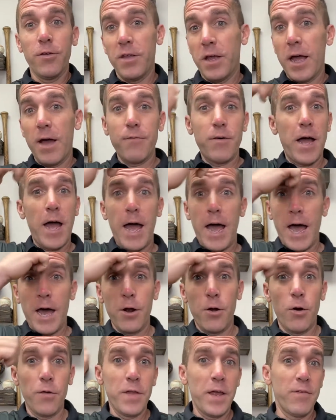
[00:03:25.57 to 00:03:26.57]
They have a hat
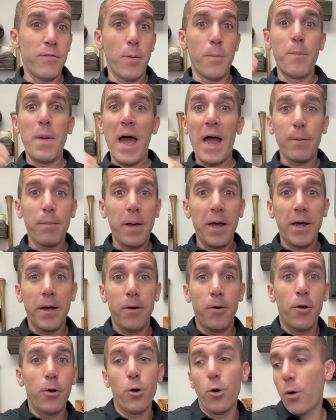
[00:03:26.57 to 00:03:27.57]
on. They have a backpack
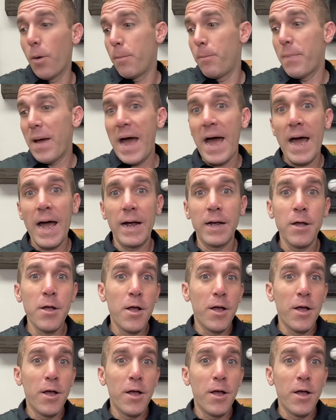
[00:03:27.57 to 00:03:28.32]
on or a bag.